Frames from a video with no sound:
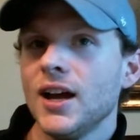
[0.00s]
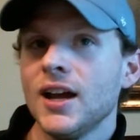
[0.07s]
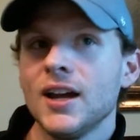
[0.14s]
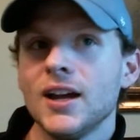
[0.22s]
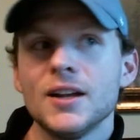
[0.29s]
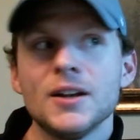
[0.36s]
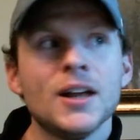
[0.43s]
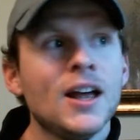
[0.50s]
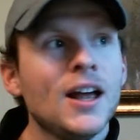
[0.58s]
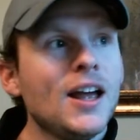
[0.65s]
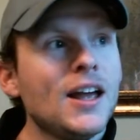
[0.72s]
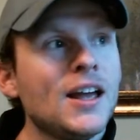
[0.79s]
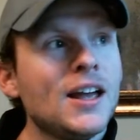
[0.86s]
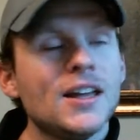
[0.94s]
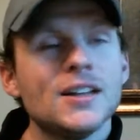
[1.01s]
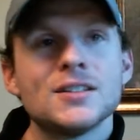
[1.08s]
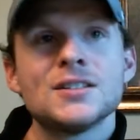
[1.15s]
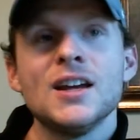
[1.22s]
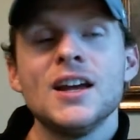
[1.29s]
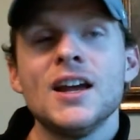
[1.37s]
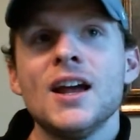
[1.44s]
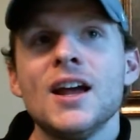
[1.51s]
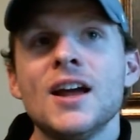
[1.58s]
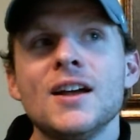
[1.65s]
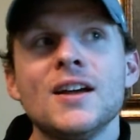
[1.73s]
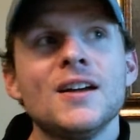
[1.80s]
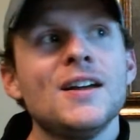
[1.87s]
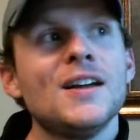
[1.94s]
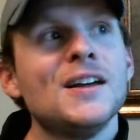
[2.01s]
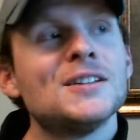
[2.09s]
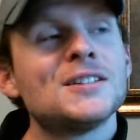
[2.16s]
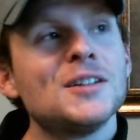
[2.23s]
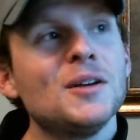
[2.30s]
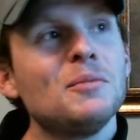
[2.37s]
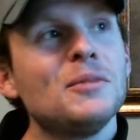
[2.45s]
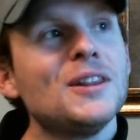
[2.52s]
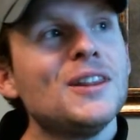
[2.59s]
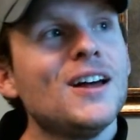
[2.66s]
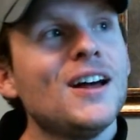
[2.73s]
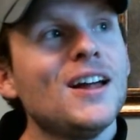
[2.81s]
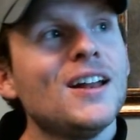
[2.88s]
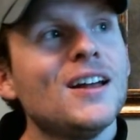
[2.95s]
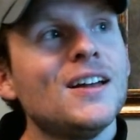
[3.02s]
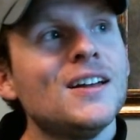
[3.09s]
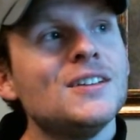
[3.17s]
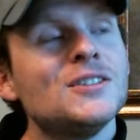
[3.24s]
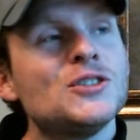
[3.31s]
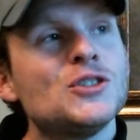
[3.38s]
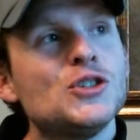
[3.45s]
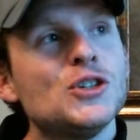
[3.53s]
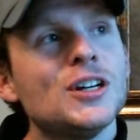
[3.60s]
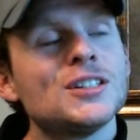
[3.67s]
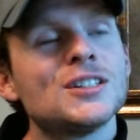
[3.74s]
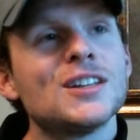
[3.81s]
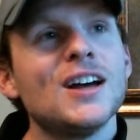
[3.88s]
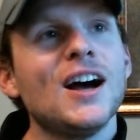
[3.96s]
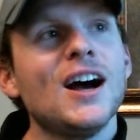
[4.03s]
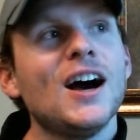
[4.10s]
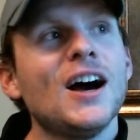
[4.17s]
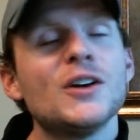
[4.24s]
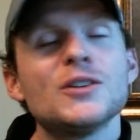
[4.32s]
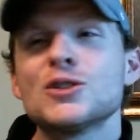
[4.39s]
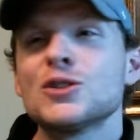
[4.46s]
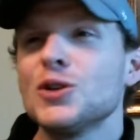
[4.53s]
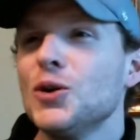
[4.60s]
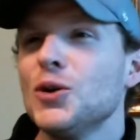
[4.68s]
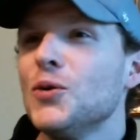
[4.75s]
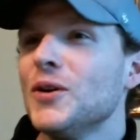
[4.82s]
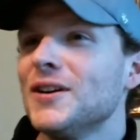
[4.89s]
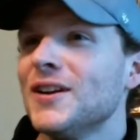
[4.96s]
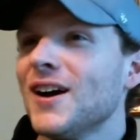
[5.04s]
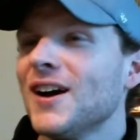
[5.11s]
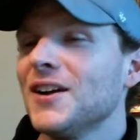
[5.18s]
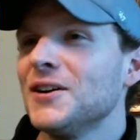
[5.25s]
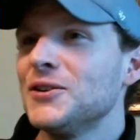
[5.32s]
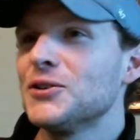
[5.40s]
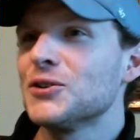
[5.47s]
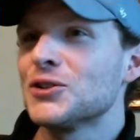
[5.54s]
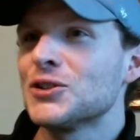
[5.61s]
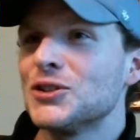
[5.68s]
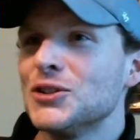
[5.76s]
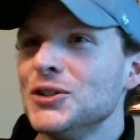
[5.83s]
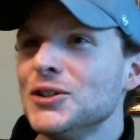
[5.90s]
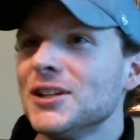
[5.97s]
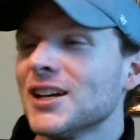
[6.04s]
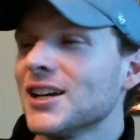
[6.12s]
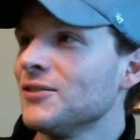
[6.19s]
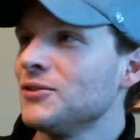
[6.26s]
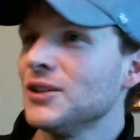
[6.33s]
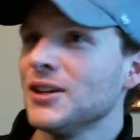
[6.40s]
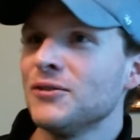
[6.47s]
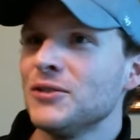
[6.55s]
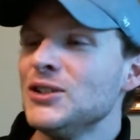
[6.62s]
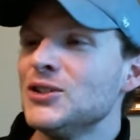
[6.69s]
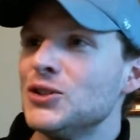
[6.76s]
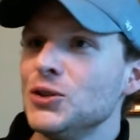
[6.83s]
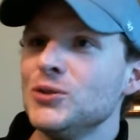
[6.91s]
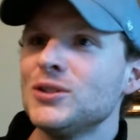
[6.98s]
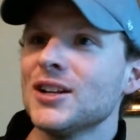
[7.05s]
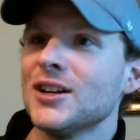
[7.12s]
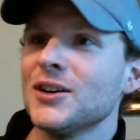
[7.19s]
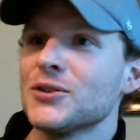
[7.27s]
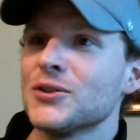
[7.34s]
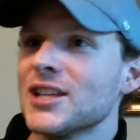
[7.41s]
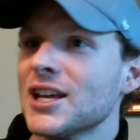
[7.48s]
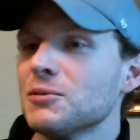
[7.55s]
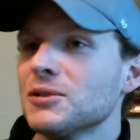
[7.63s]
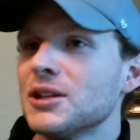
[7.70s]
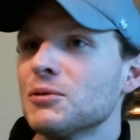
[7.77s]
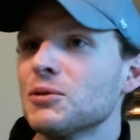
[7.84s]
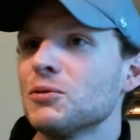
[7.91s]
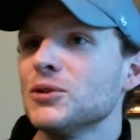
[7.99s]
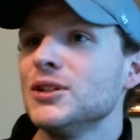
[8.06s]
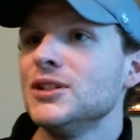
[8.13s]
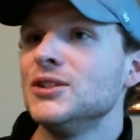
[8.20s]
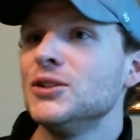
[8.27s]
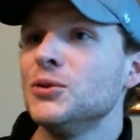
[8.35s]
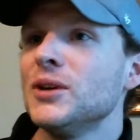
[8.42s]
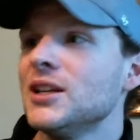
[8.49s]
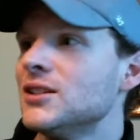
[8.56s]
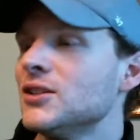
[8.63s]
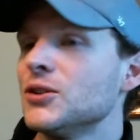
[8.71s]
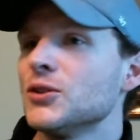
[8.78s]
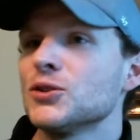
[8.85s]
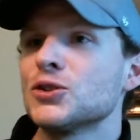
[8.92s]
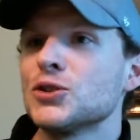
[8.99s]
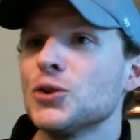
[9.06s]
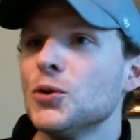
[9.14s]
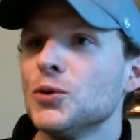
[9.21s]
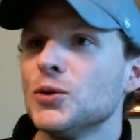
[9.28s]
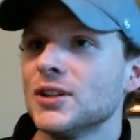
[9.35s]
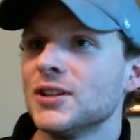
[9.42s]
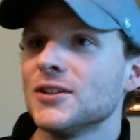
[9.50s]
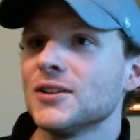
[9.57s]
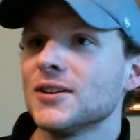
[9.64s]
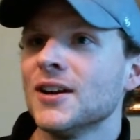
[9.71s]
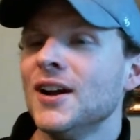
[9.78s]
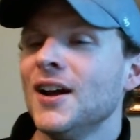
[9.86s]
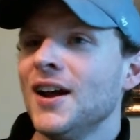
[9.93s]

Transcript: And it's it's something that is just so not understood. Like if these dudes can understand what they were really doing to their soul and their